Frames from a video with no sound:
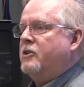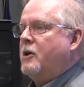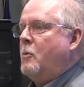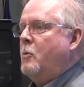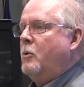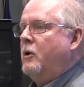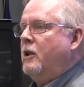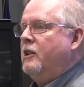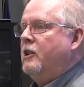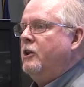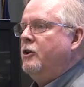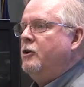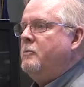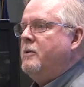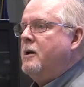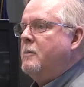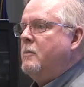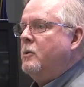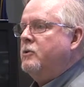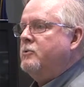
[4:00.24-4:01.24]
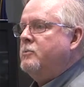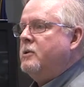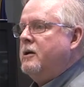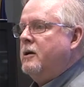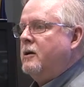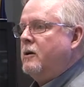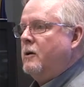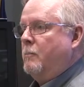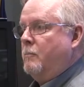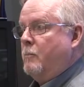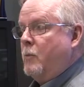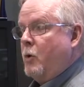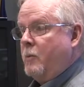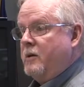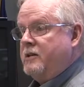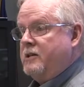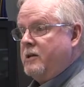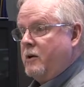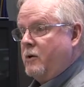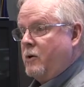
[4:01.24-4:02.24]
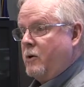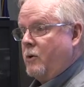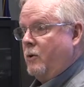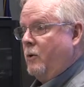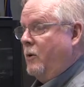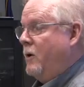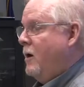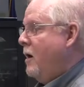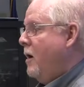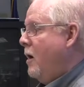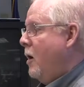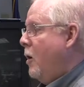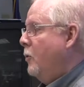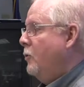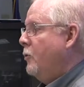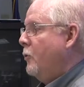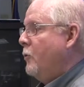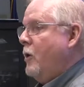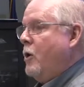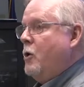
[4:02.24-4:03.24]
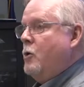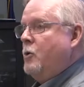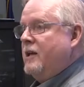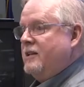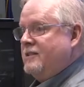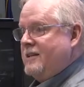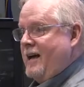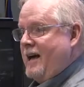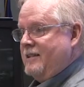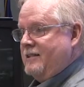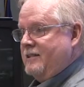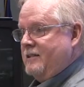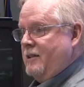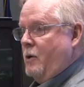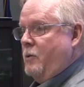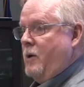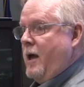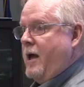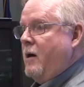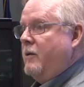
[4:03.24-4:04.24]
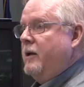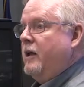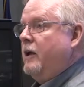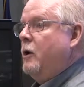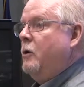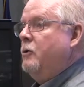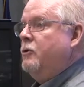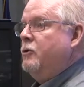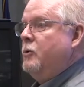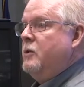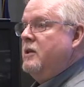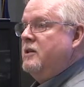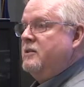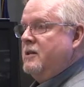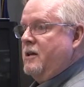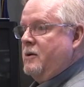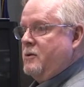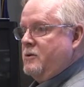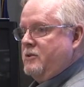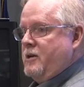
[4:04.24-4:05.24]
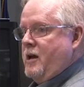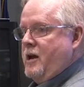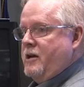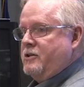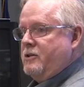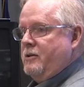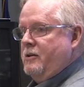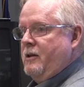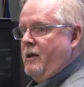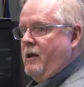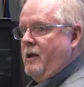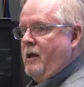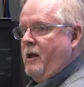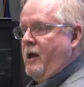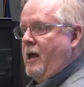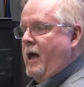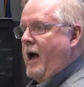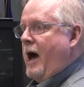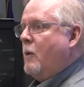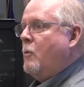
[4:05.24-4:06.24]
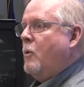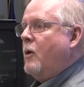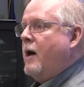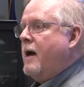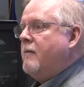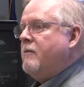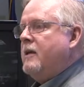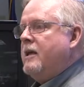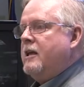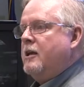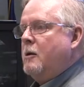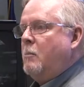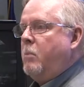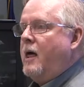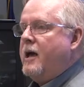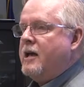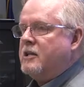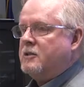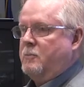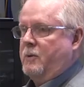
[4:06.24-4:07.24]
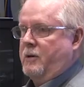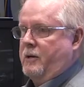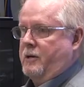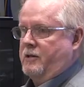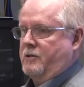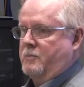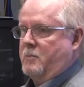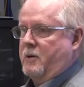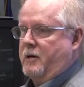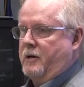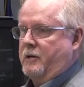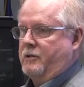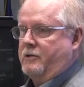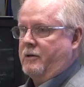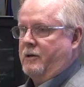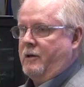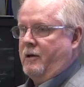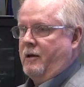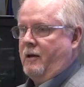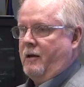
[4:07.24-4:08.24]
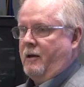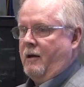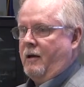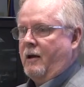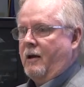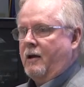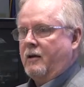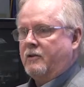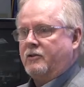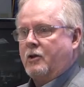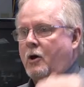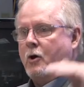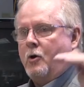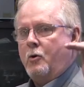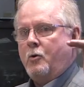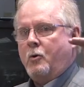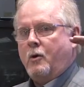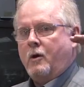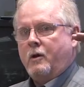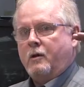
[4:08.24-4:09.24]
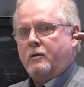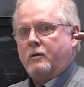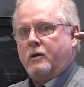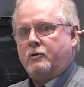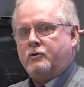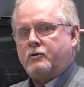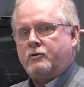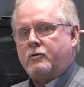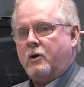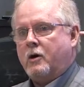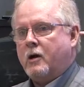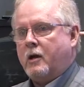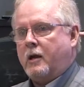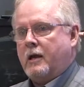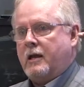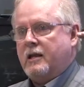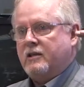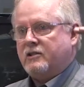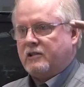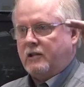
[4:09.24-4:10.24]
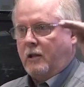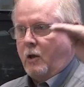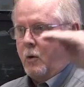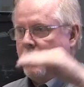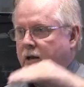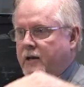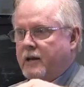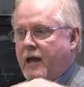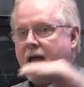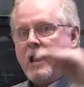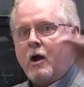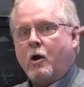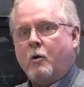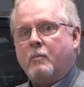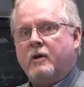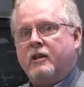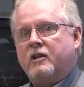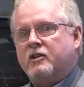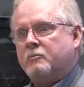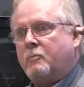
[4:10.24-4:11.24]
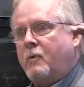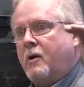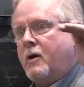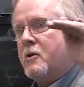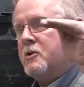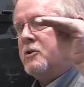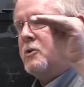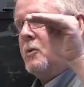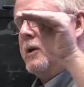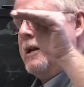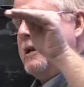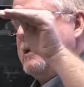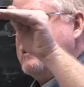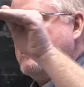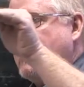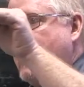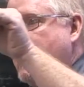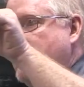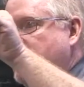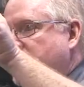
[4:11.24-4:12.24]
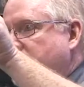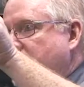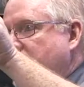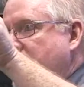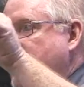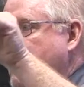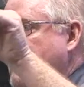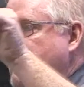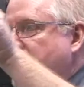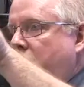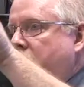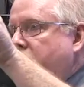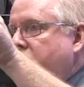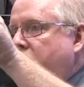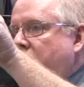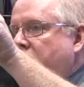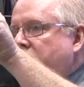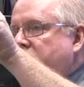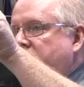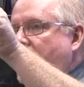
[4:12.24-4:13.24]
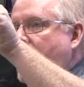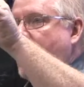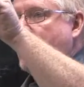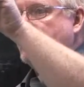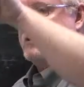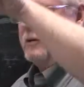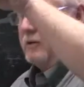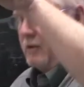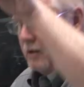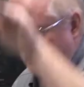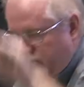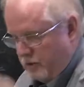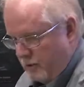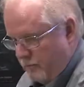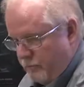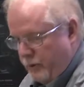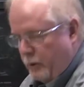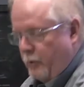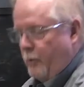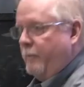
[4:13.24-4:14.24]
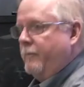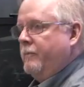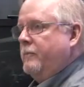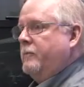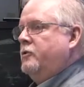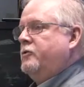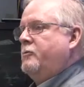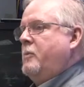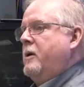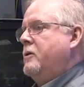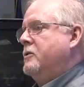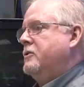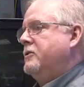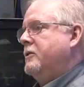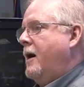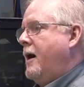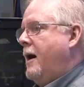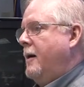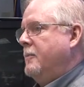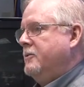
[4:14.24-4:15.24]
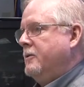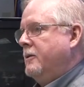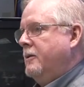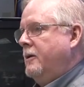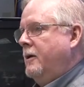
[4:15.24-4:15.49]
want a little bit more material on the road as I slow down and go through this intersection. I won't have to hit the blast button as much. So the truck is slowing down, but the spreader's going at the same speed until the truck stops, and then all of a sudden, boom, spreader stops.